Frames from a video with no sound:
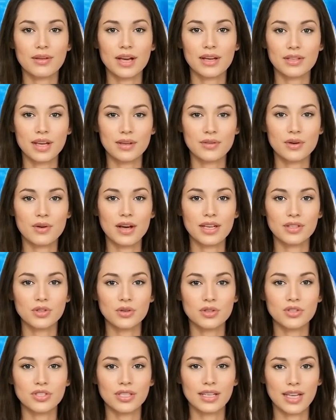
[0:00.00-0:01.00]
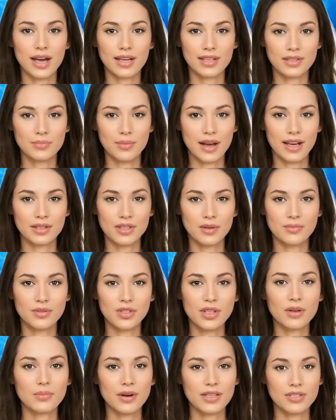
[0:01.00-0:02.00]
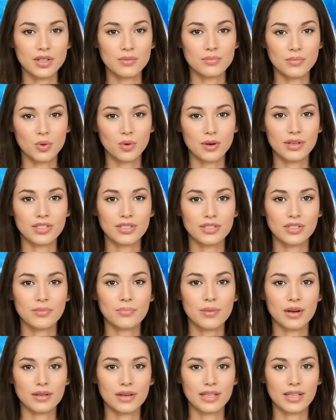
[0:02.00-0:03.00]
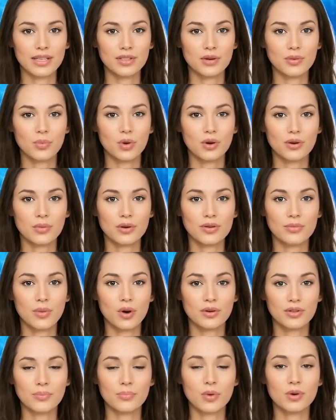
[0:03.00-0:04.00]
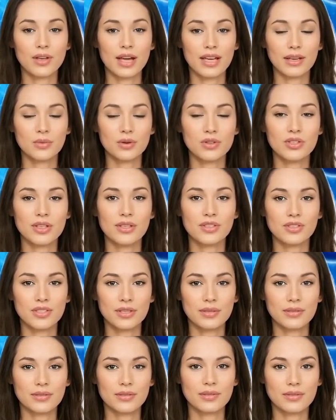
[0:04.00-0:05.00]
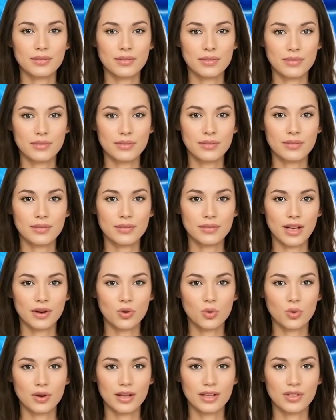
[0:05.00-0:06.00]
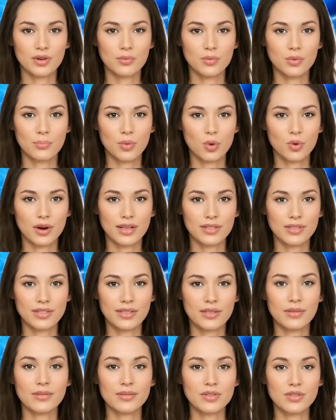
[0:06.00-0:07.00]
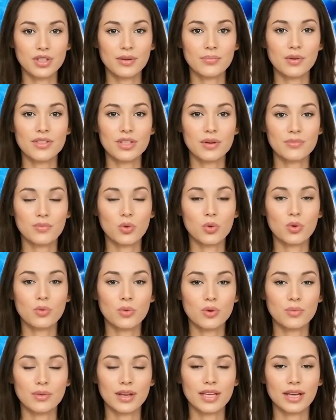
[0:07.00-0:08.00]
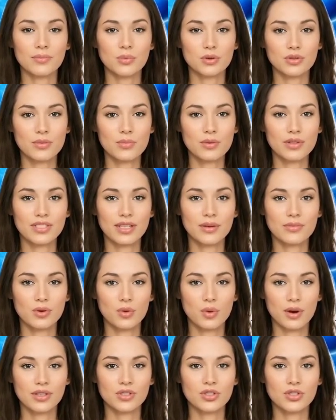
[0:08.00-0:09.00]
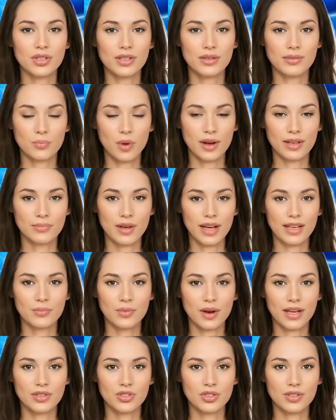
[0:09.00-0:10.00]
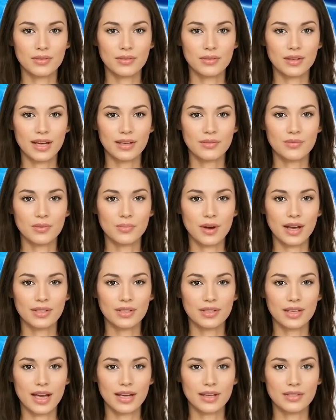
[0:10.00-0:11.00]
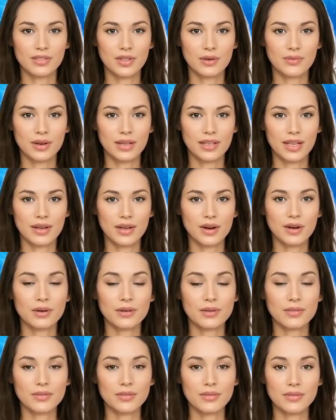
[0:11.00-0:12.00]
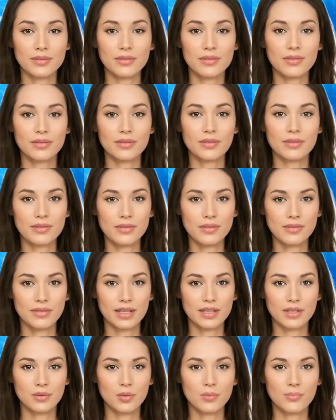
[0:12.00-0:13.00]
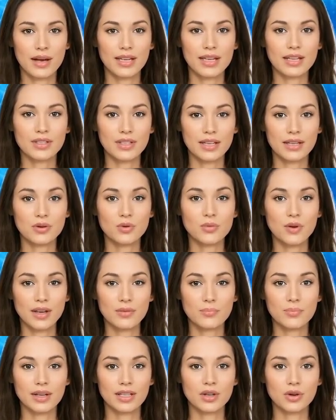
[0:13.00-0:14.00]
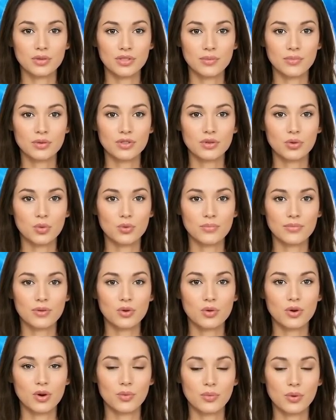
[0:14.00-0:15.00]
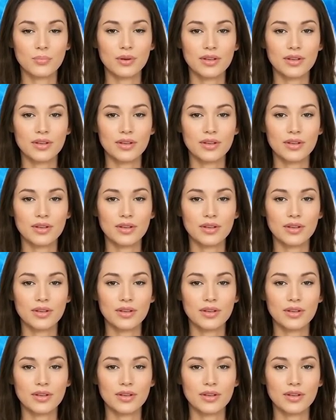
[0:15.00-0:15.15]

Another interesting aspect of GPT-4 is its ability to work with multiple languages. According to reports, GPT-4 will be able to receive a question in one language and provide an answer in another. This will make it an incredibly useful tool for global